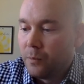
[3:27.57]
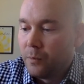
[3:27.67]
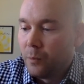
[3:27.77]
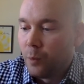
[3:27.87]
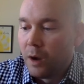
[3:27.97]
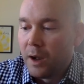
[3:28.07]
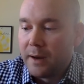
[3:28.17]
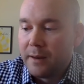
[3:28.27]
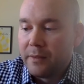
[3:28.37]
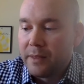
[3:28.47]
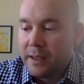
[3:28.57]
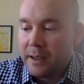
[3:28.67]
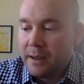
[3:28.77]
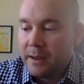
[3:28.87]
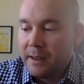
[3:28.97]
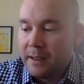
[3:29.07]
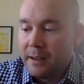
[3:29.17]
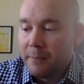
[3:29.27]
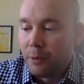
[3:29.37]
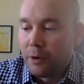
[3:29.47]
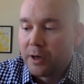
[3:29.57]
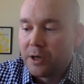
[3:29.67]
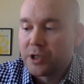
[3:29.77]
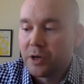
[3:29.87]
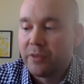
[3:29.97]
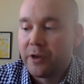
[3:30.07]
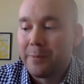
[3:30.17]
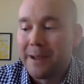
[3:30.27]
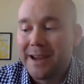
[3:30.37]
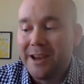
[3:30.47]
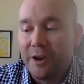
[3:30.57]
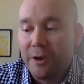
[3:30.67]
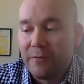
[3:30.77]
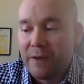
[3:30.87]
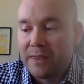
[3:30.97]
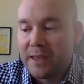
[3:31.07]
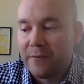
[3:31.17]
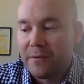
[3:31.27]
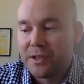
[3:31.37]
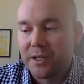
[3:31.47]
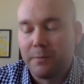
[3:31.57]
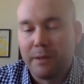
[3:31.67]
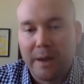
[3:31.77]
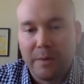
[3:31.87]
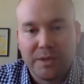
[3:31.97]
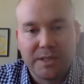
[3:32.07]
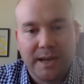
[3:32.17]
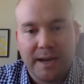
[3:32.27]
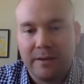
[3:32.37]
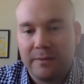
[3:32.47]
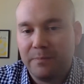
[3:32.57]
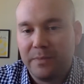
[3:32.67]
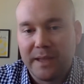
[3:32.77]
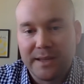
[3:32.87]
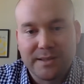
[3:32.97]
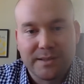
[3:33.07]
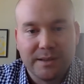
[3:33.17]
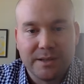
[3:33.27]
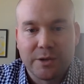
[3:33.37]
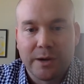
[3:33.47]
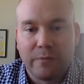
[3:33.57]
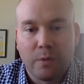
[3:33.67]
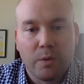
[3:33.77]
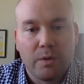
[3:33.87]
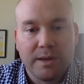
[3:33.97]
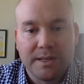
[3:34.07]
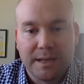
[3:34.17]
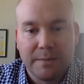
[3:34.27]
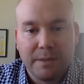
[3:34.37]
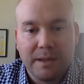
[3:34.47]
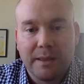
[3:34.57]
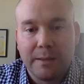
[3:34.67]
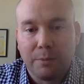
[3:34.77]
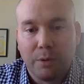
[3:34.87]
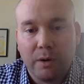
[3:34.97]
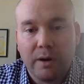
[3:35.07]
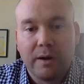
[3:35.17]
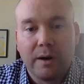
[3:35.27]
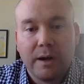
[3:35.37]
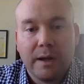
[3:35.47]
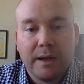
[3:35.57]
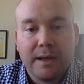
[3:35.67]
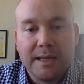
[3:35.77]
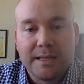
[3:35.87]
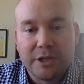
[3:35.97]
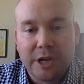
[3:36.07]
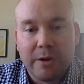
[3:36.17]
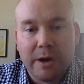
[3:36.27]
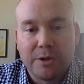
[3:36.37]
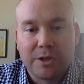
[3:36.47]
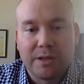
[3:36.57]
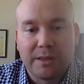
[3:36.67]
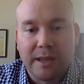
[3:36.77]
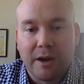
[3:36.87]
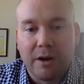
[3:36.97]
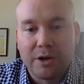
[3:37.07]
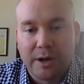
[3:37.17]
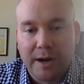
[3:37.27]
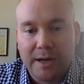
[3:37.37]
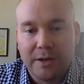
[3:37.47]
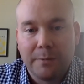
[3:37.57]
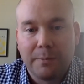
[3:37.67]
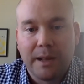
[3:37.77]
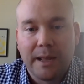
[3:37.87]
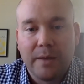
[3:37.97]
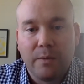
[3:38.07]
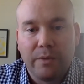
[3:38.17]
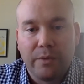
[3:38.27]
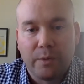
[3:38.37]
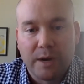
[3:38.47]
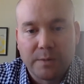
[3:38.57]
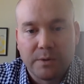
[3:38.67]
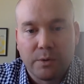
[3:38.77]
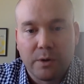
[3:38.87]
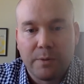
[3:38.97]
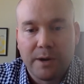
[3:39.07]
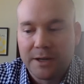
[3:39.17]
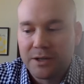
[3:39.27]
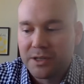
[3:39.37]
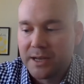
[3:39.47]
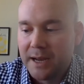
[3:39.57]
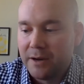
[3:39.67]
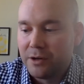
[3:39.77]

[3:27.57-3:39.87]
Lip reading: One, the employer can show that they're making good faith efforts to comply with the standard. That's as straightforward as it can be. The employer needs to show OSHA that they are trying to comply with the respiratory protection standard.